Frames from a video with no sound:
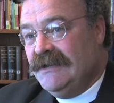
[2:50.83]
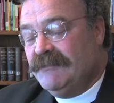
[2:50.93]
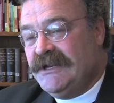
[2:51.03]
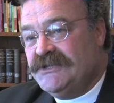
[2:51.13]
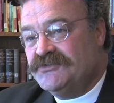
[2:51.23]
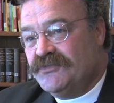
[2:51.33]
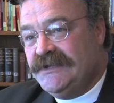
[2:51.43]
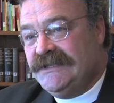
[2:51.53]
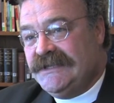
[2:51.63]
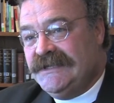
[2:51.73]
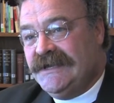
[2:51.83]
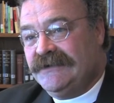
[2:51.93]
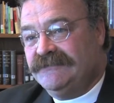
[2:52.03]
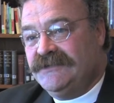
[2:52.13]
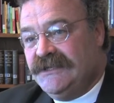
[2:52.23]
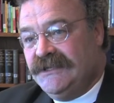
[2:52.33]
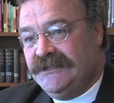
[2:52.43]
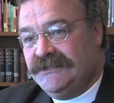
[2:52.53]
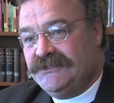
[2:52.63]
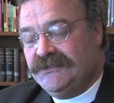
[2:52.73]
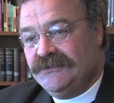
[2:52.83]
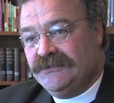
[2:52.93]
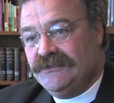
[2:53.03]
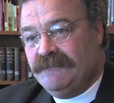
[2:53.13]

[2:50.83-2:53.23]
But he's really delved into